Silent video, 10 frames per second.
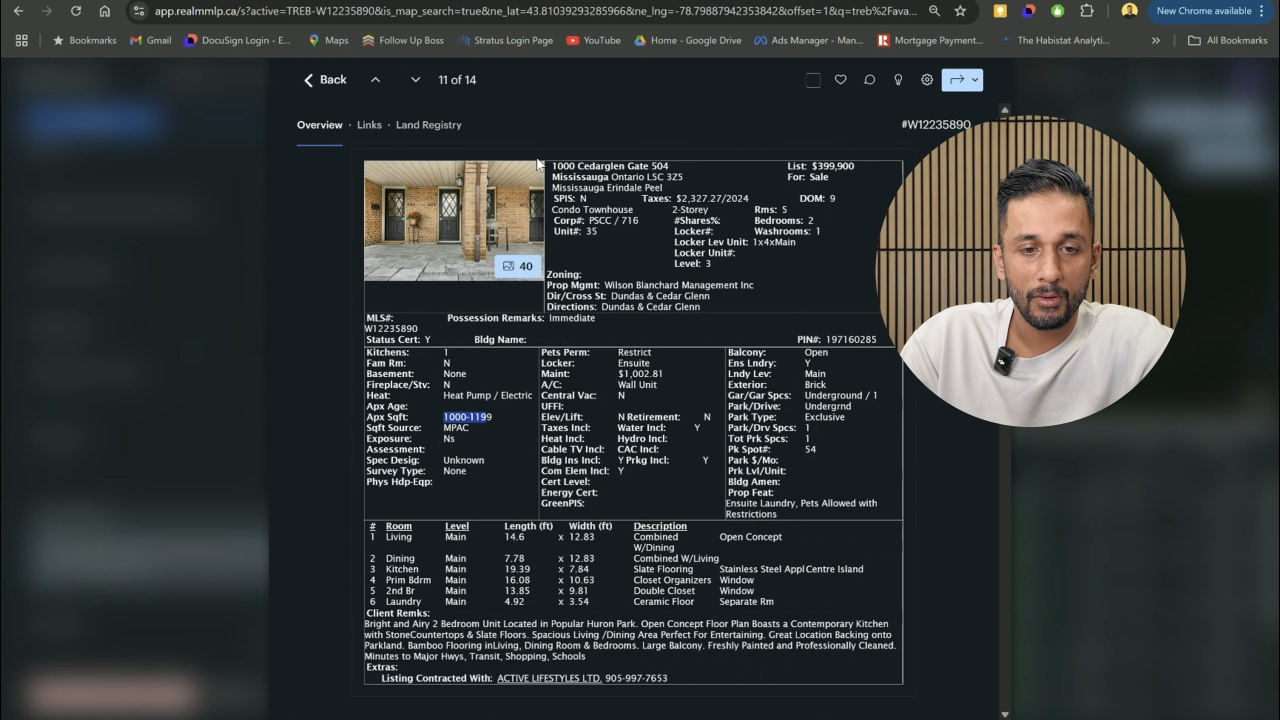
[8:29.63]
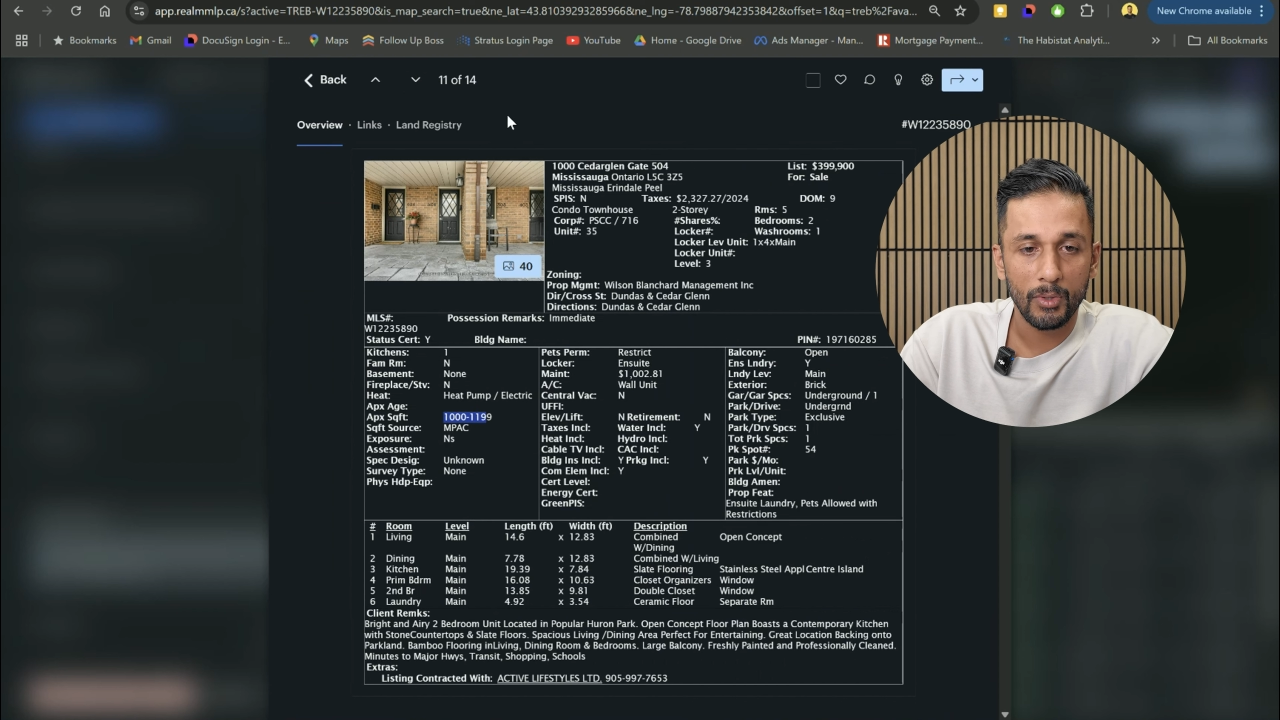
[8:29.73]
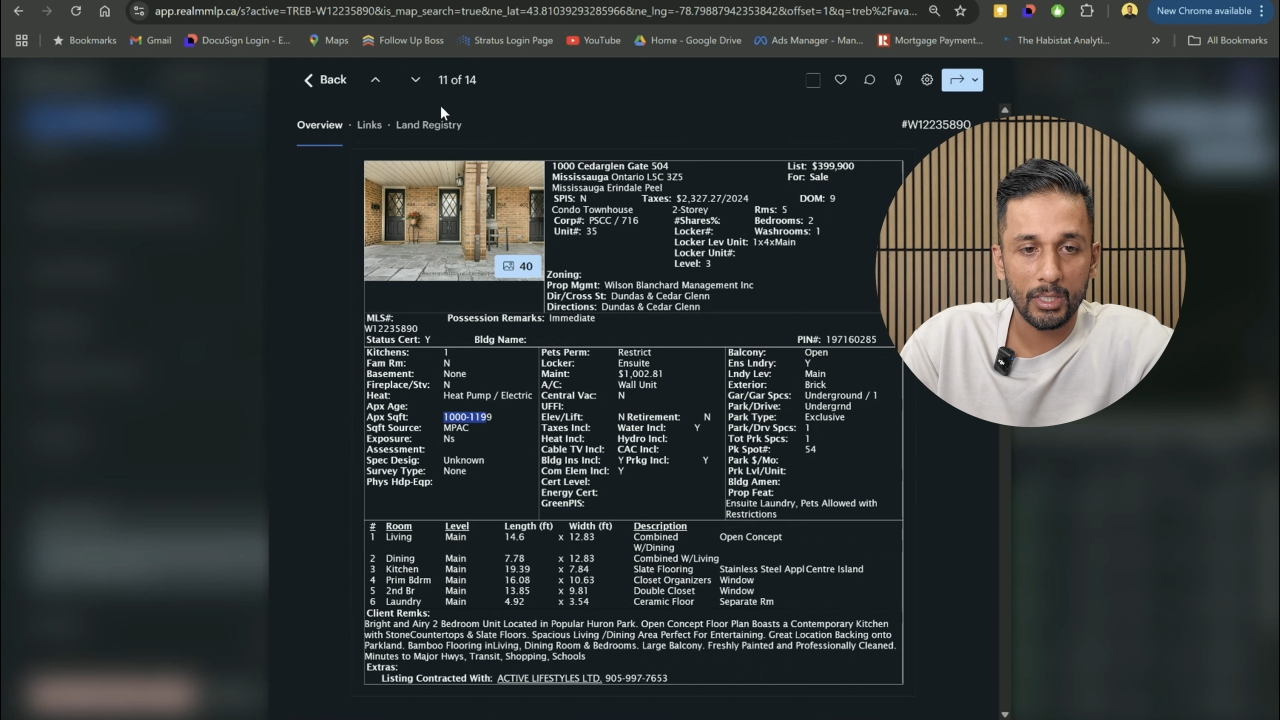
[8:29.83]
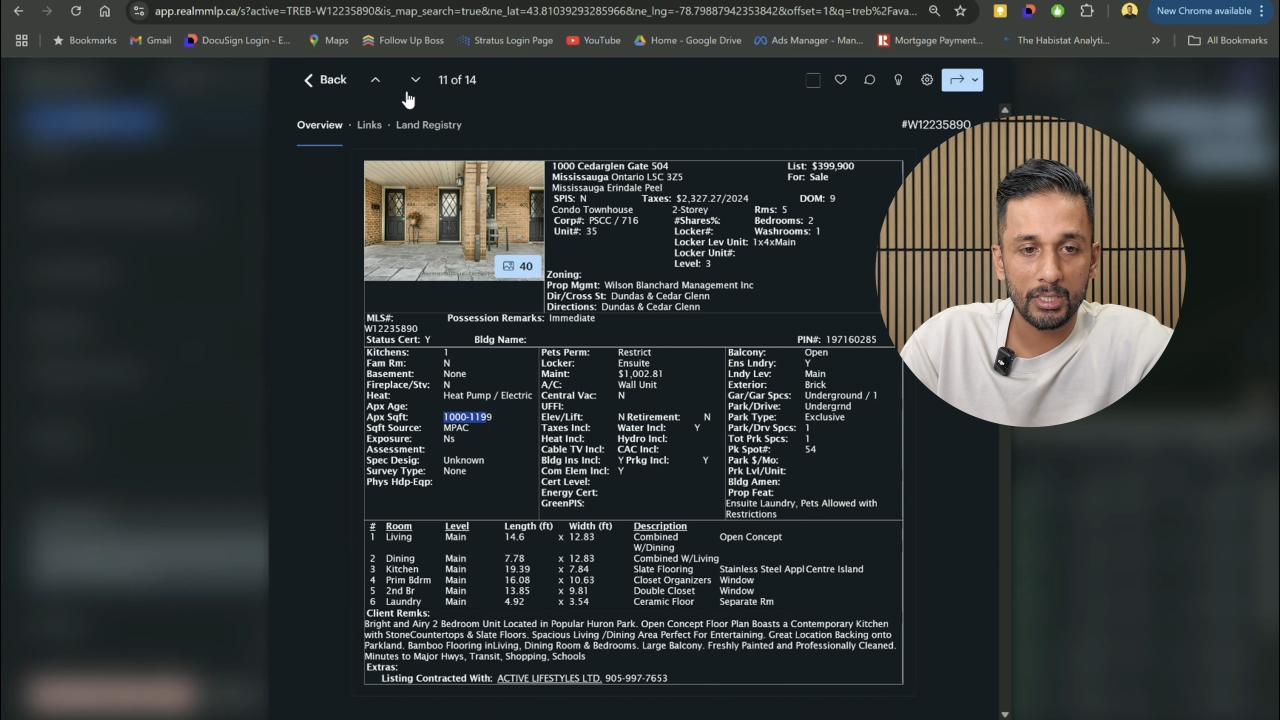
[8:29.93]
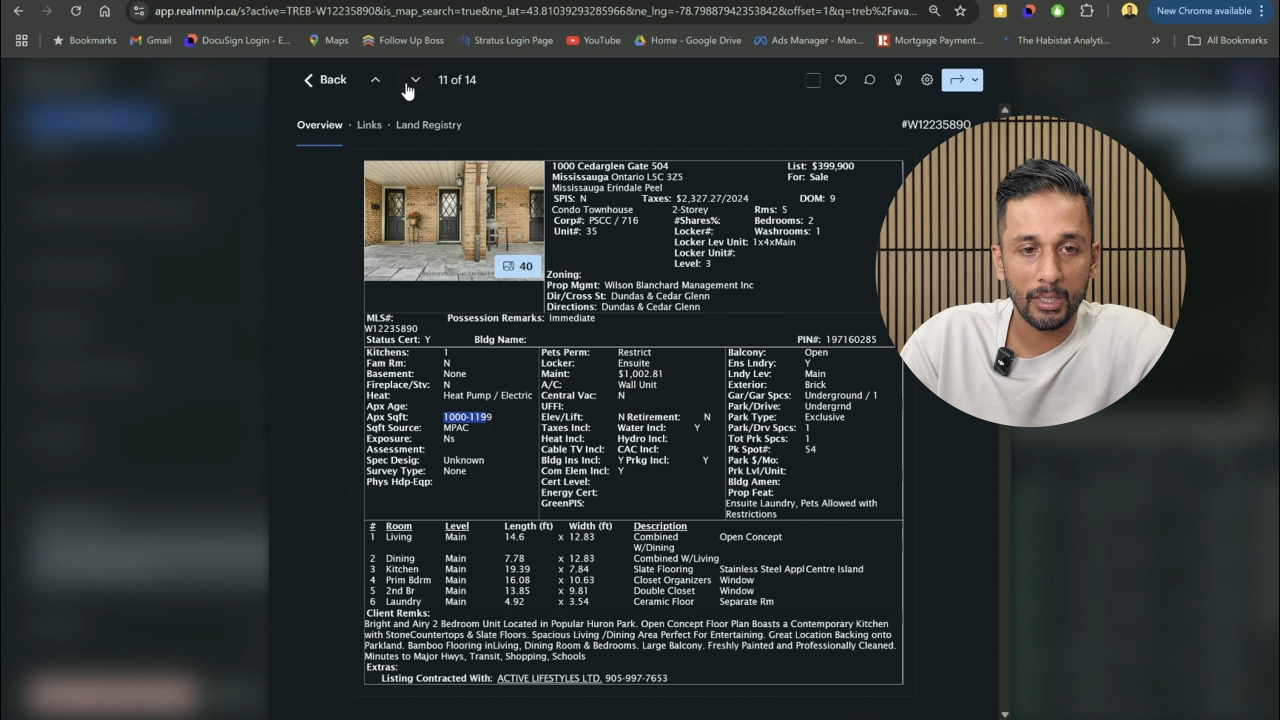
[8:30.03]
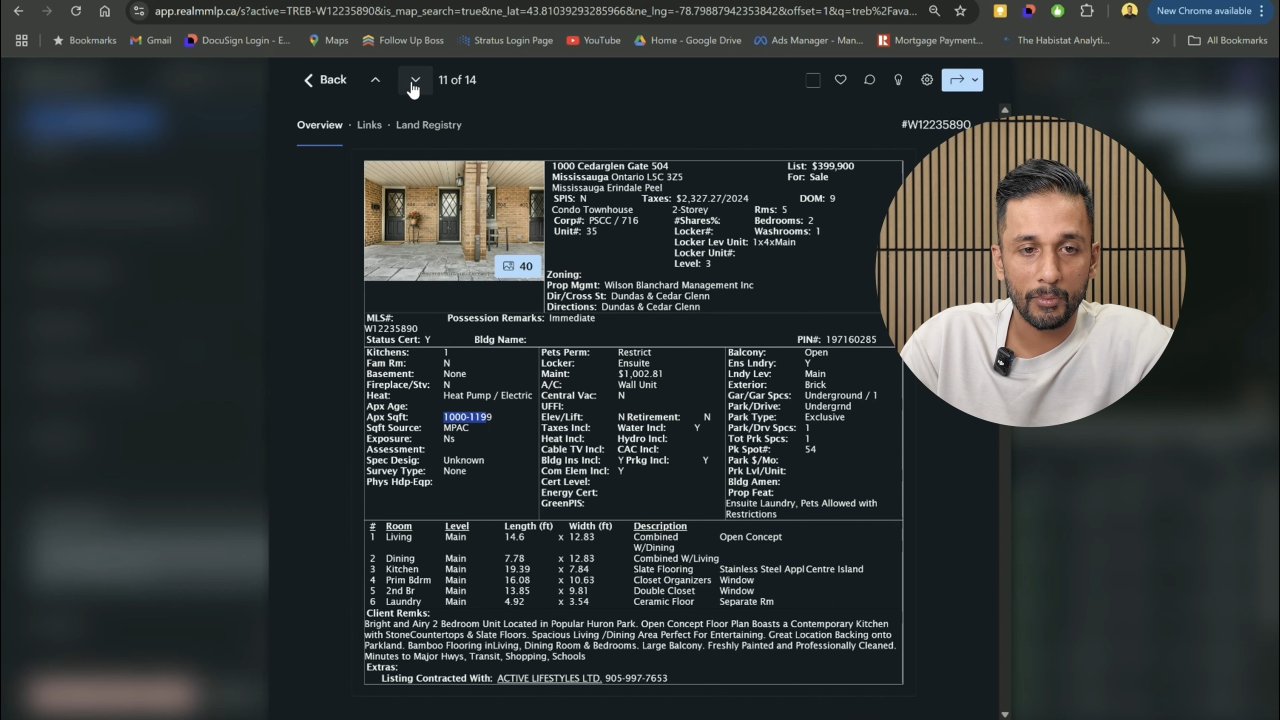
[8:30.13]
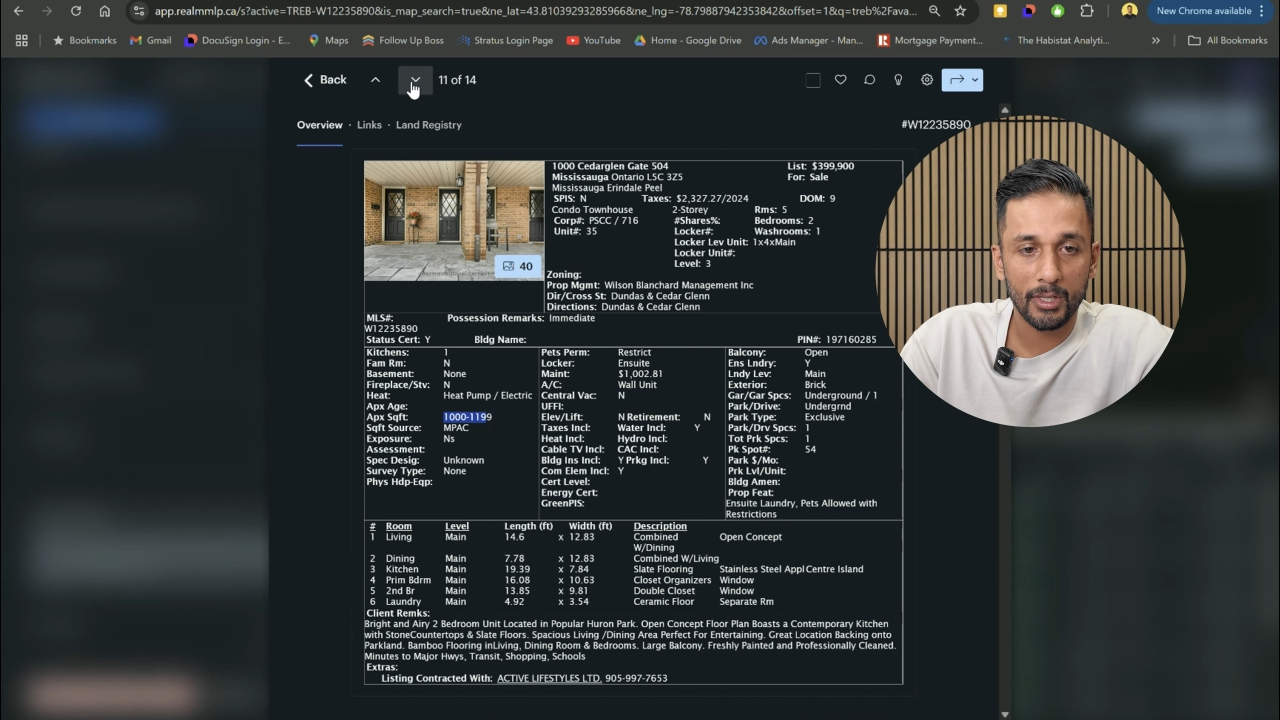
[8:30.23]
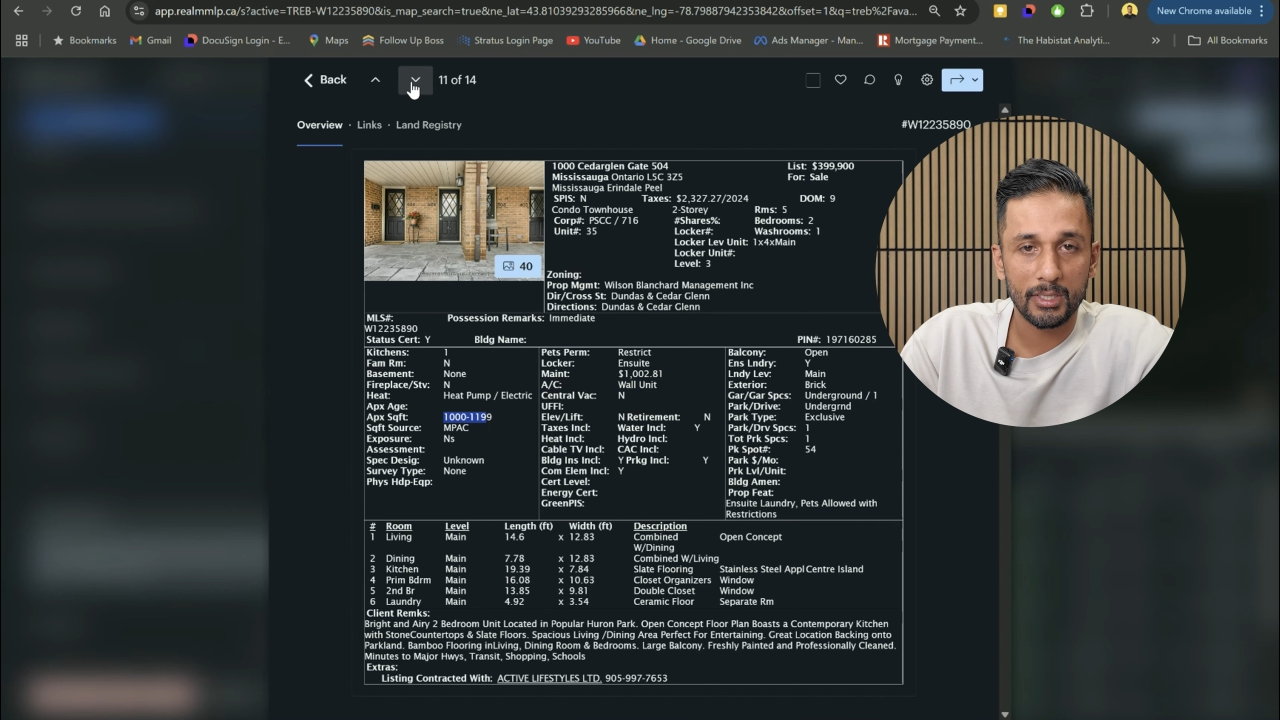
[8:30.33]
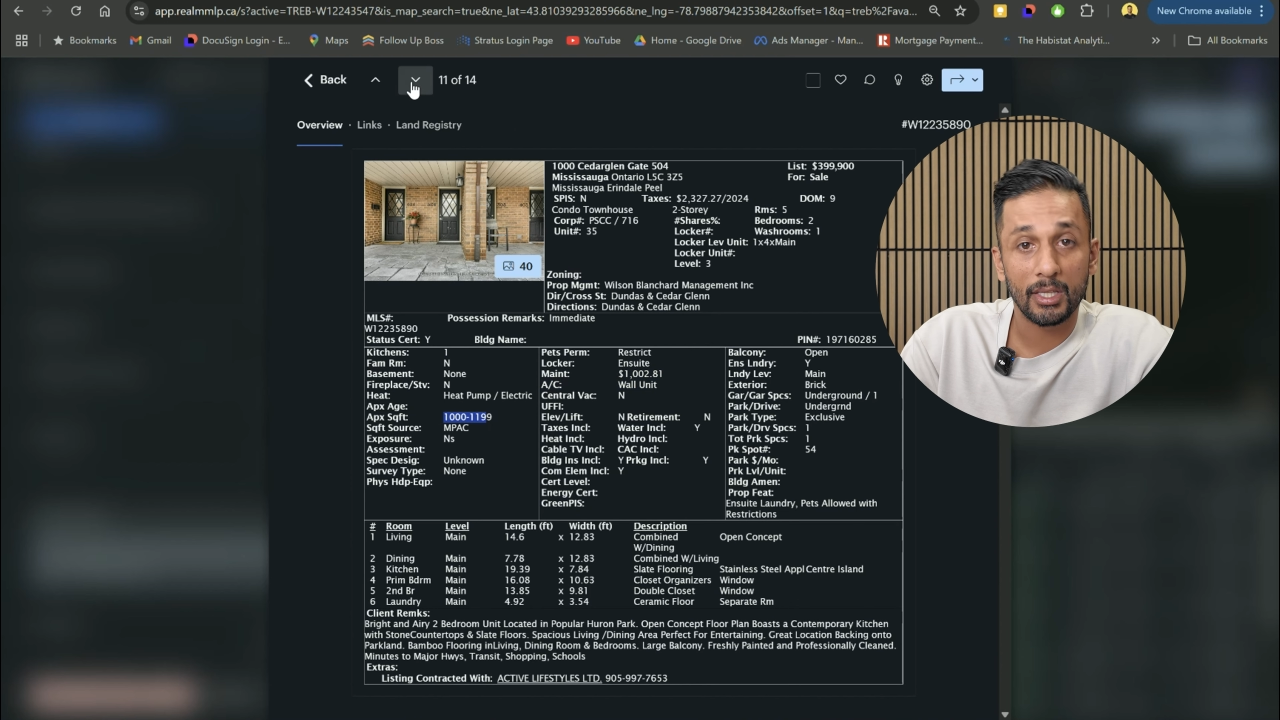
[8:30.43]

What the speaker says: We can skip this.